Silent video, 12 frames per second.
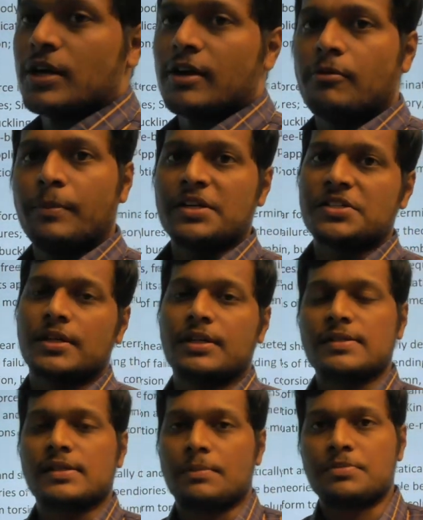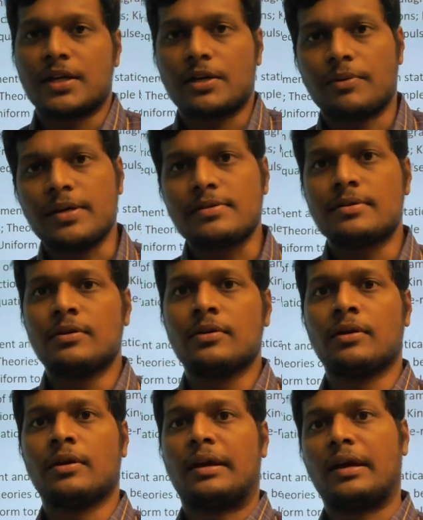will mention this subject wise
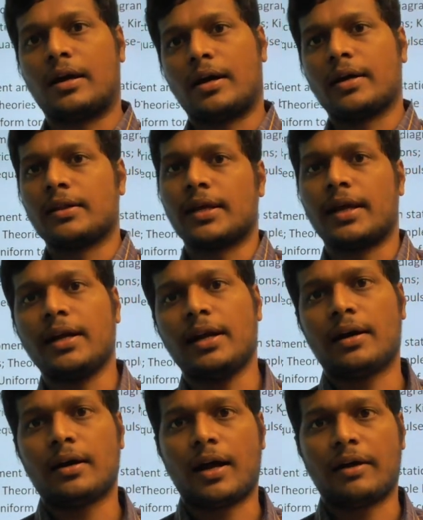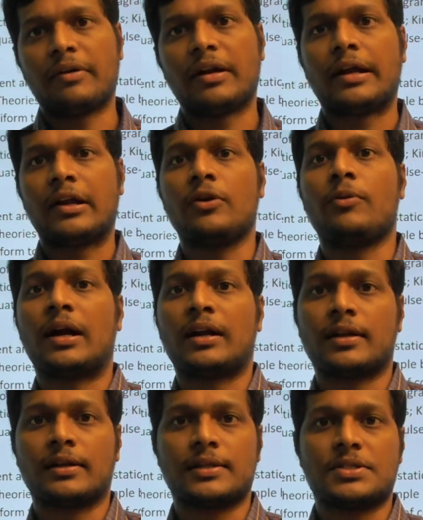uh, in the end uh, I will tell you what
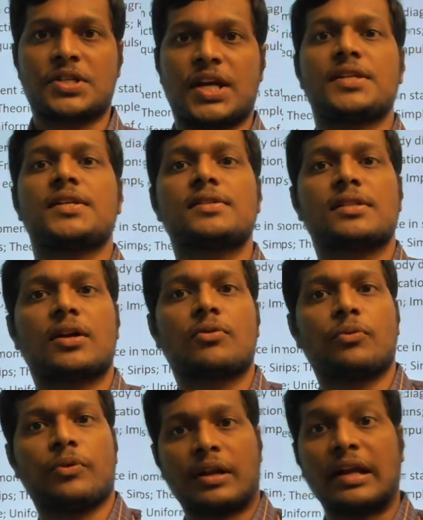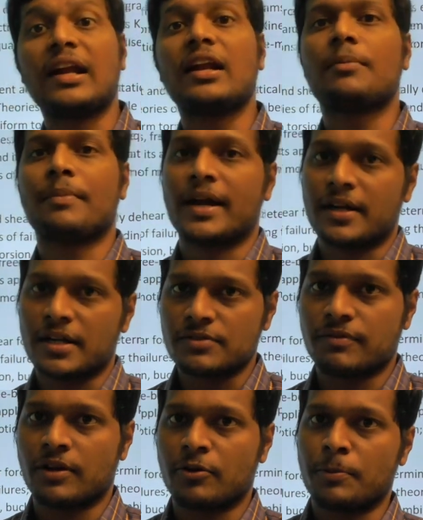are the changes that really matters
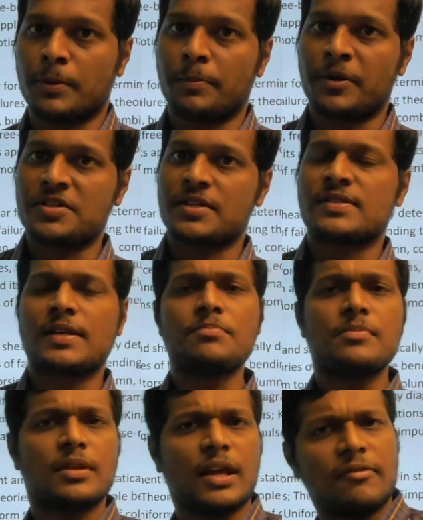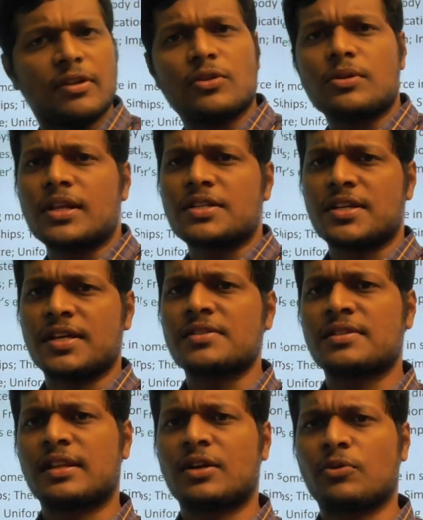for our preparation some even though they change
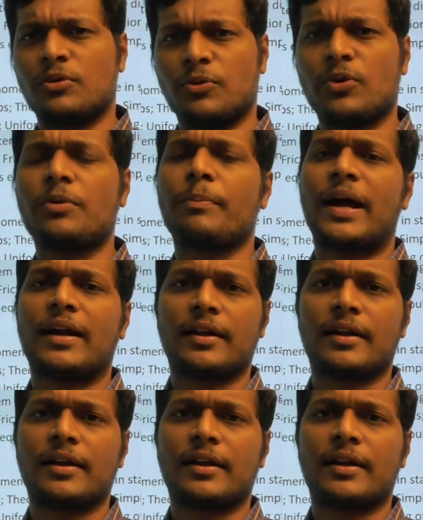that won't matter